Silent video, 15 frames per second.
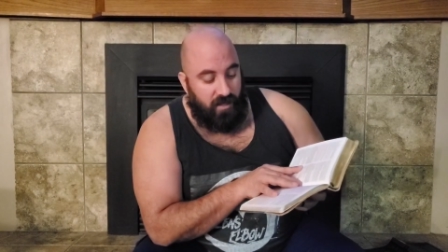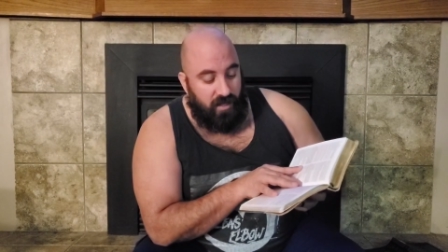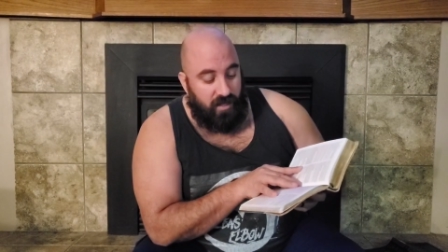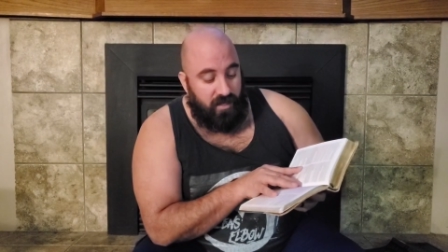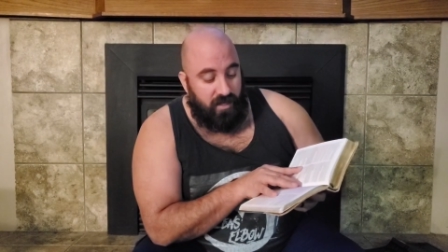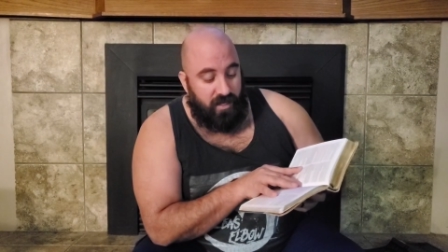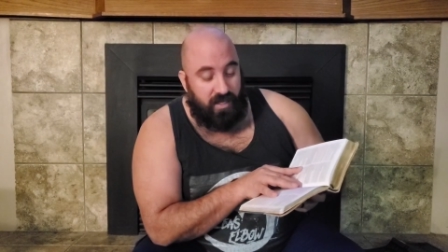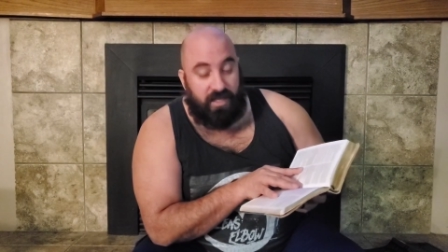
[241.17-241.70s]

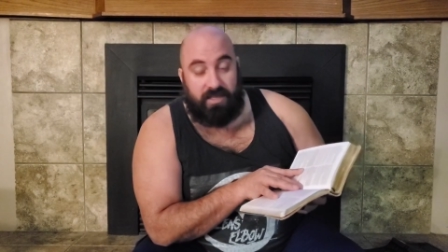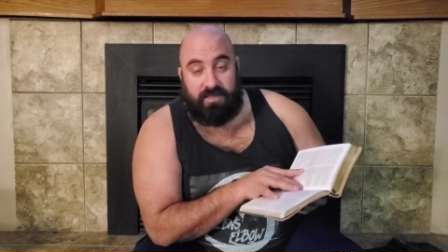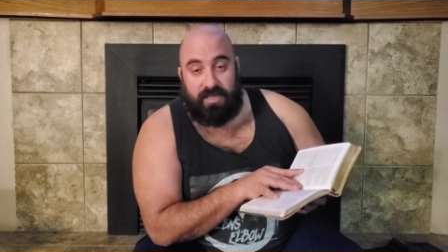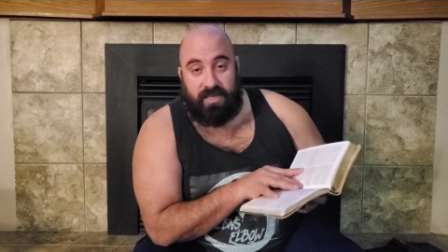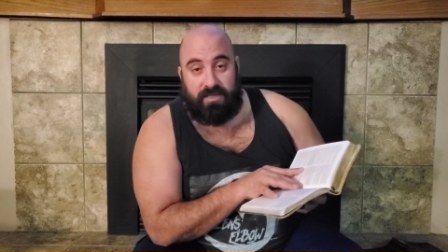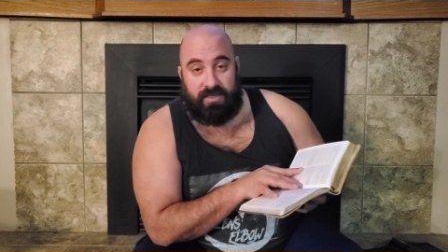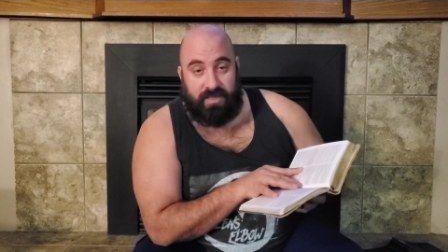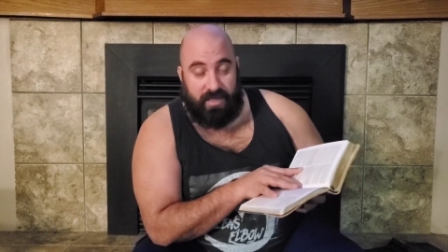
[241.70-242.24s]
And he
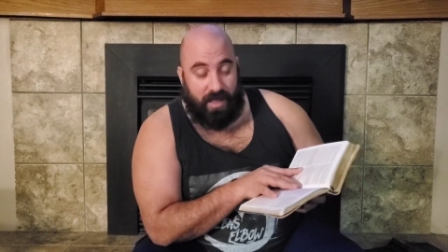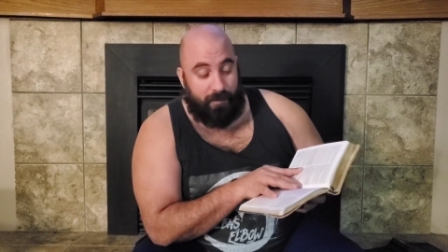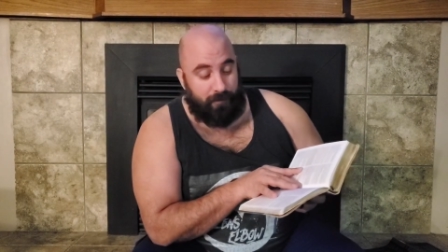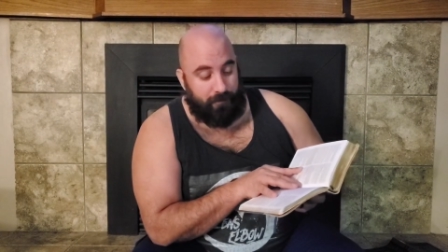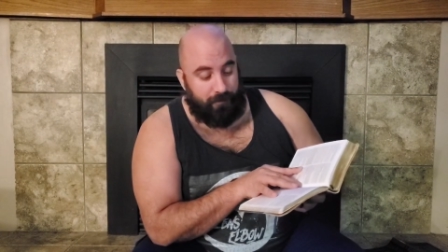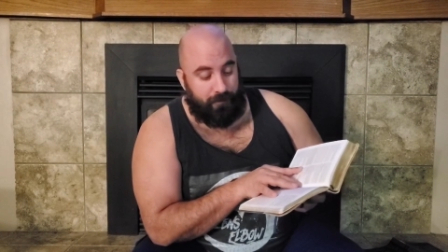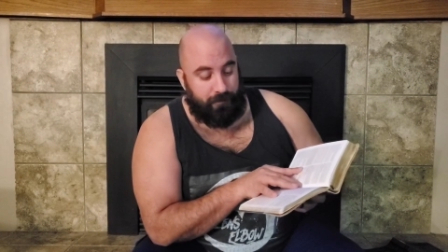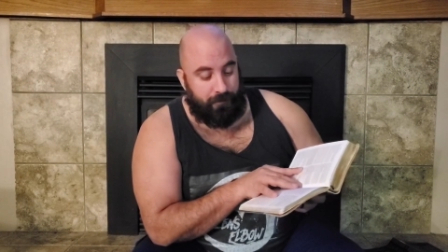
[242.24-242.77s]
said to
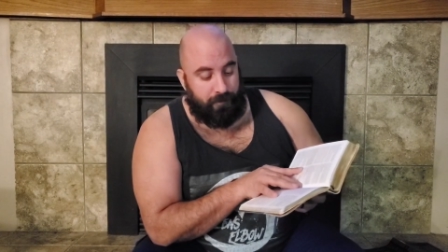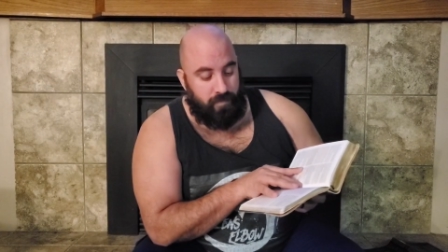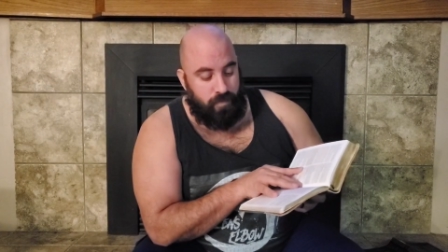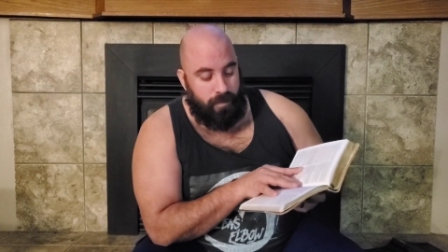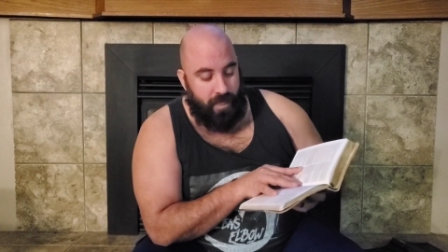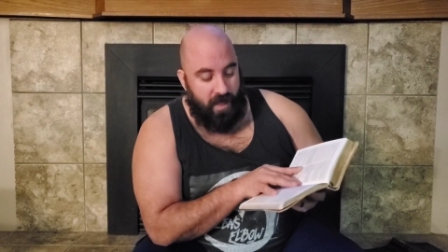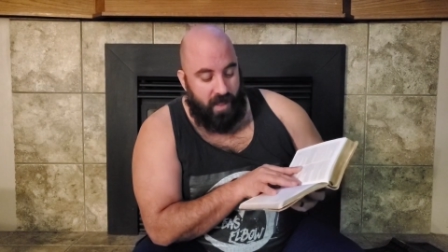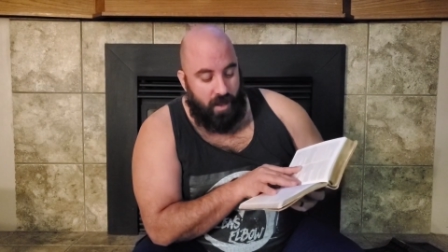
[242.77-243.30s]
them,
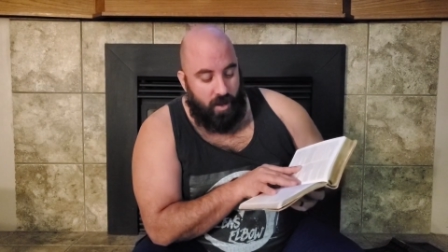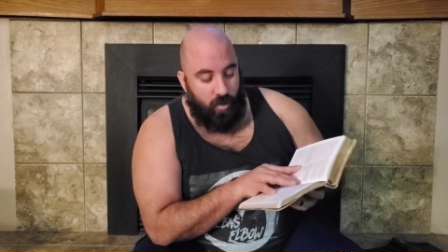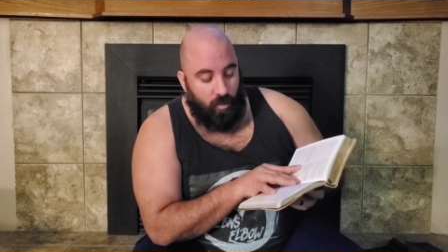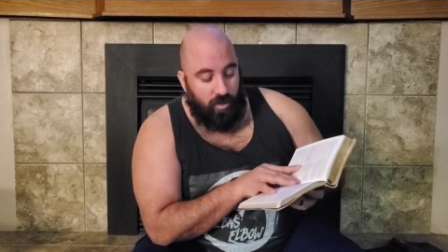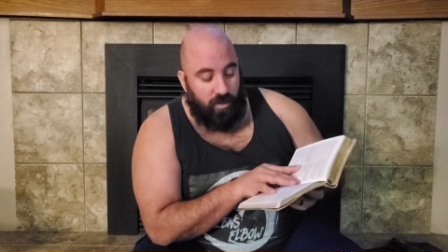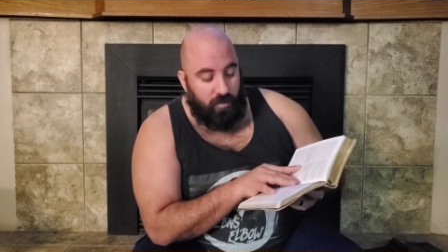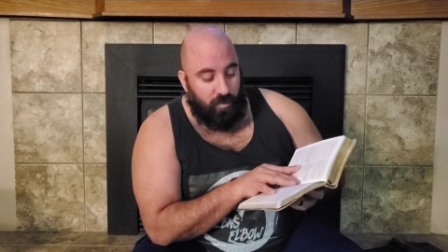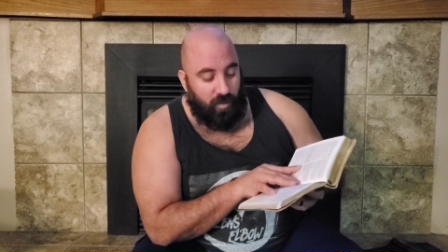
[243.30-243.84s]

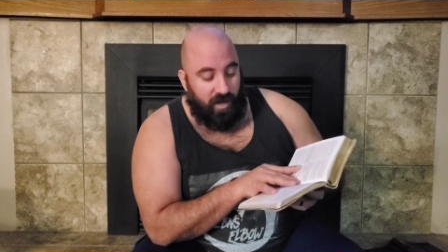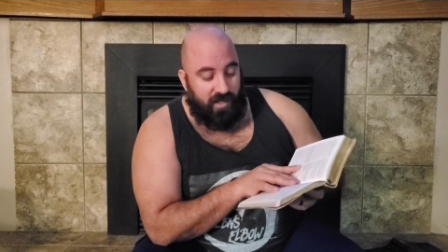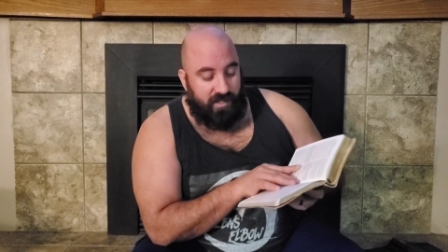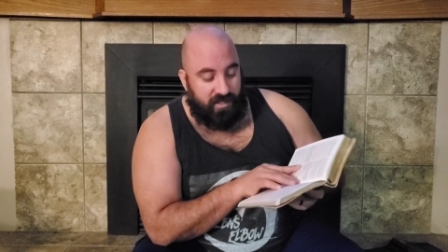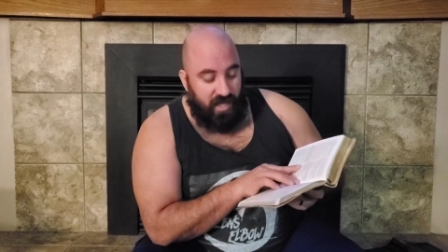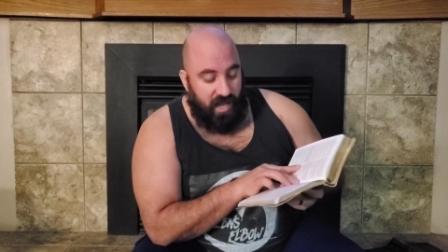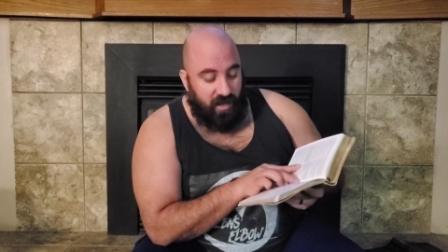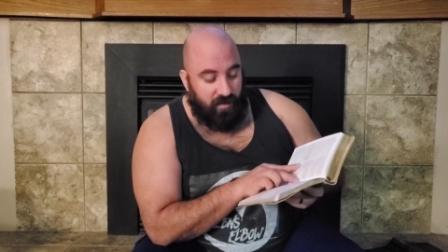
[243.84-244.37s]
When you pray,
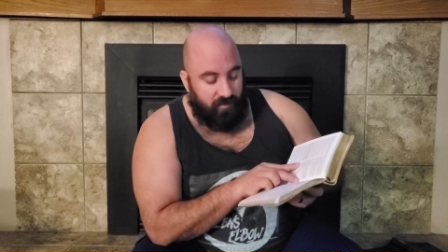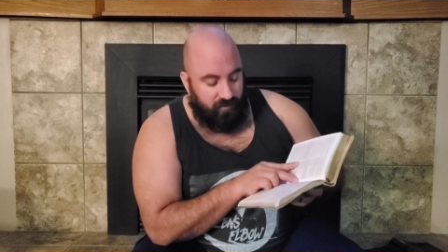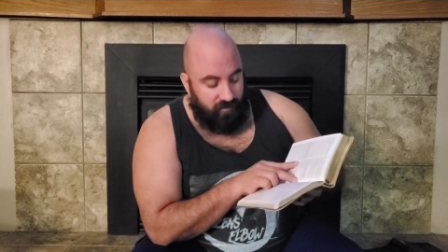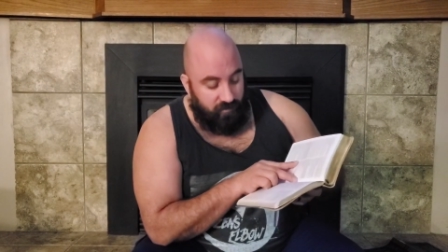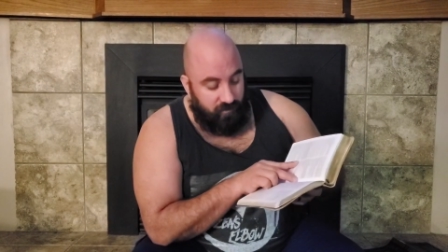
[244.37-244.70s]
say,